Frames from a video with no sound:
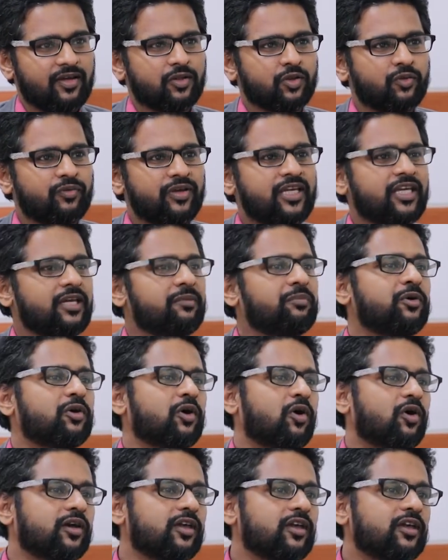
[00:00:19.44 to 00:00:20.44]
Though we keep
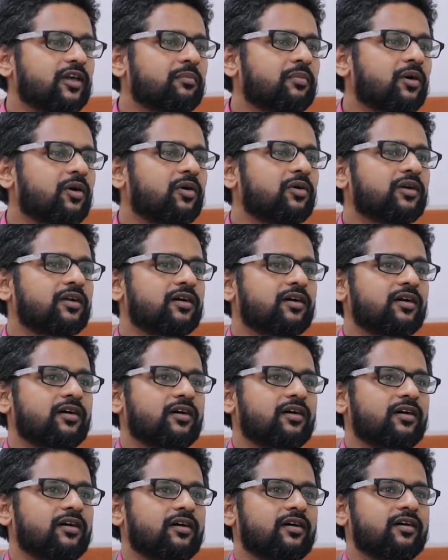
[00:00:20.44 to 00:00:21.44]
talking about
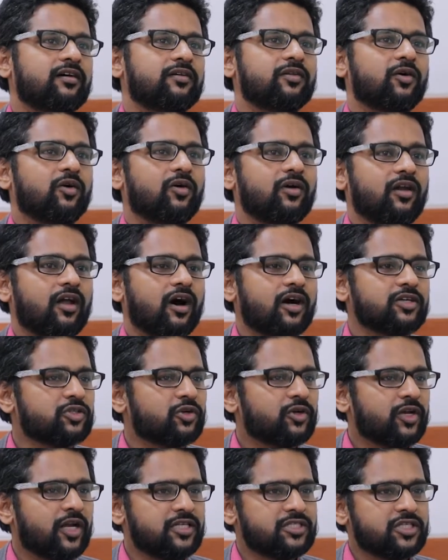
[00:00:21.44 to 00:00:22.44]
uh, the large
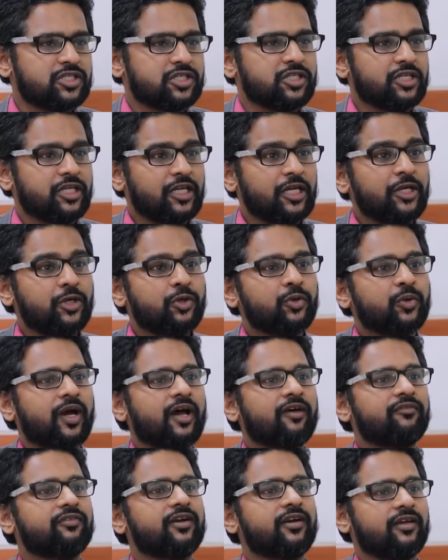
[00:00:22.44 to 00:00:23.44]
organization need to
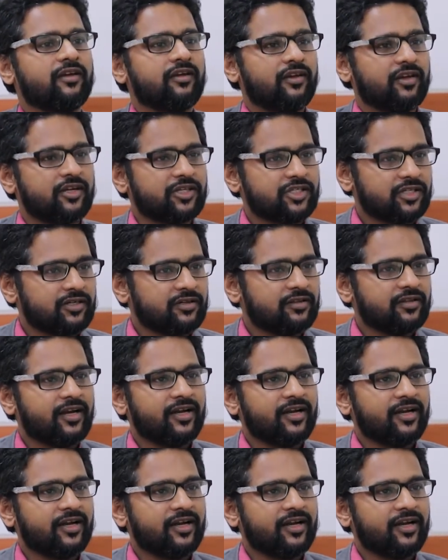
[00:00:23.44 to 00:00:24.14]
have that aggression,